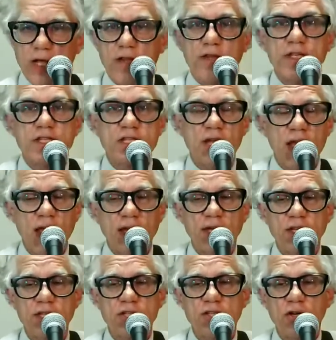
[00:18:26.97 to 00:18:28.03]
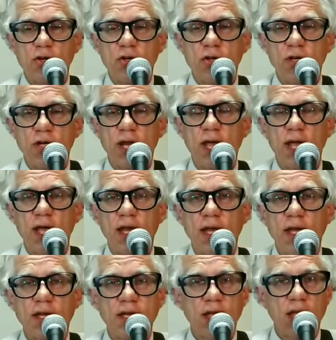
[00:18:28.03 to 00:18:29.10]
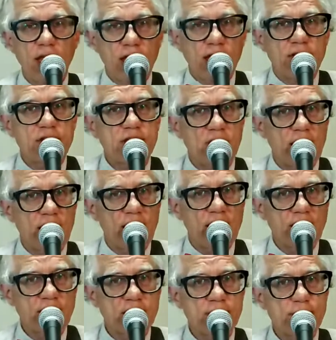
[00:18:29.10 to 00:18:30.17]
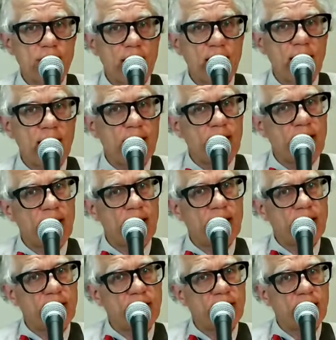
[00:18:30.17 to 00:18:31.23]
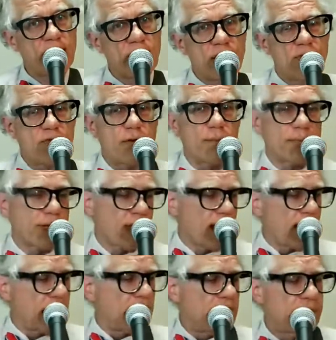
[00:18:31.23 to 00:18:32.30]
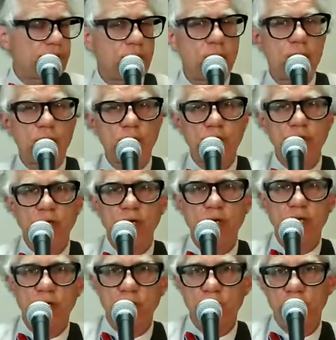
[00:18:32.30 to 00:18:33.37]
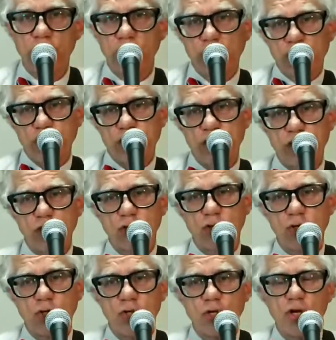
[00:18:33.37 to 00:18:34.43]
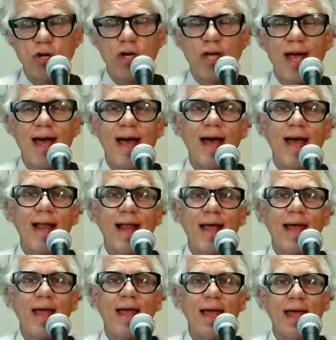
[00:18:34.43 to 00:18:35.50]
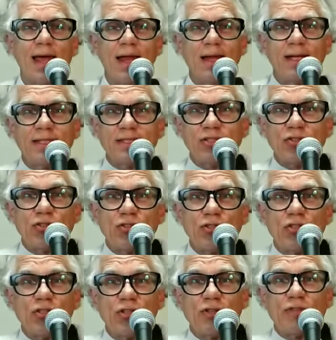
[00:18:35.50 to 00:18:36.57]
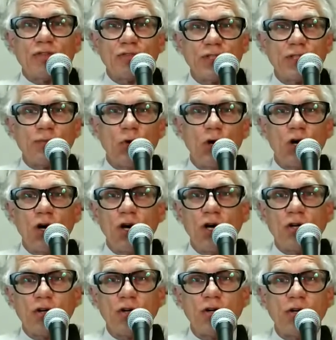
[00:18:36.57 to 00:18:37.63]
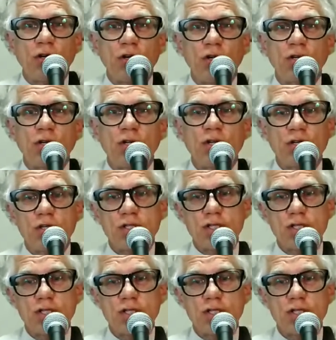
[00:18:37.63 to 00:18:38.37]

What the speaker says: this land is your land, this land is my land, from California to the New York Island, to the Gulf Stream waters,